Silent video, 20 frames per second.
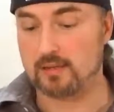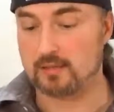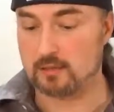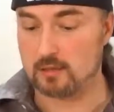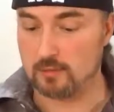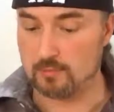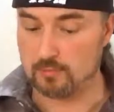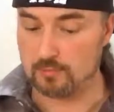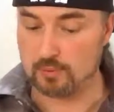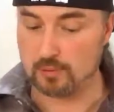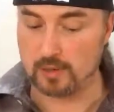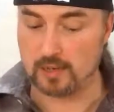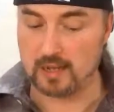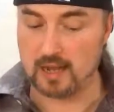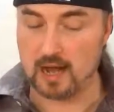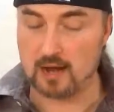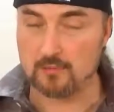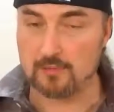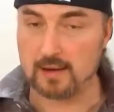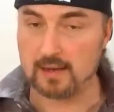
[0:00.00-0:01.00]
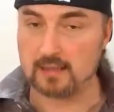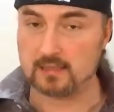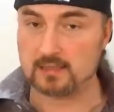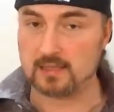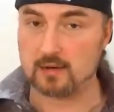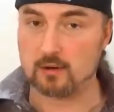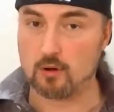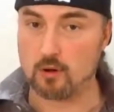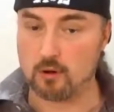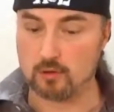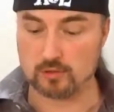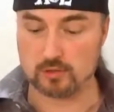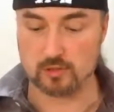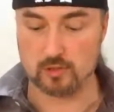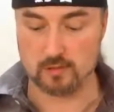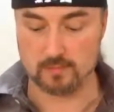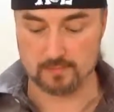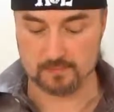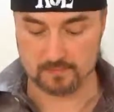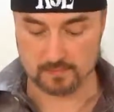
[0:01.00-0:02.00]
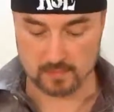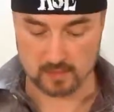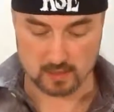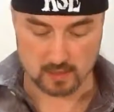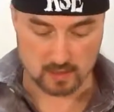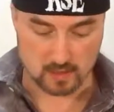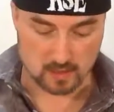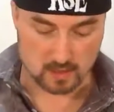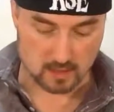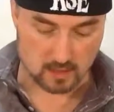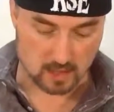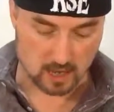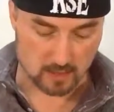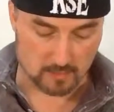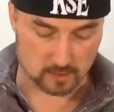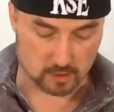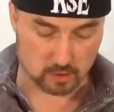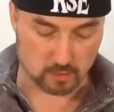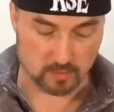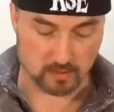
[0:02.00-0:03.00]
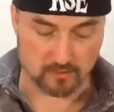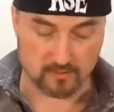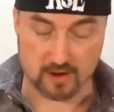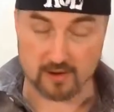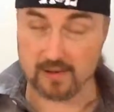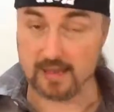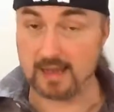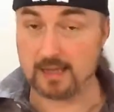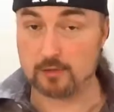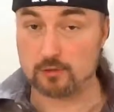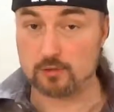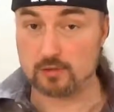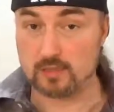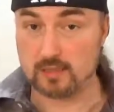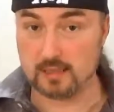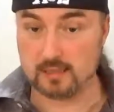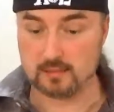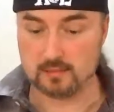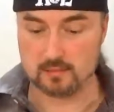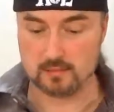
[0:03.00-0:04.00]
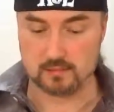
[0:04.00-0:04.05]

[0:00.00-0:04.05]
so pretty high ratings there also. It should be very interesting.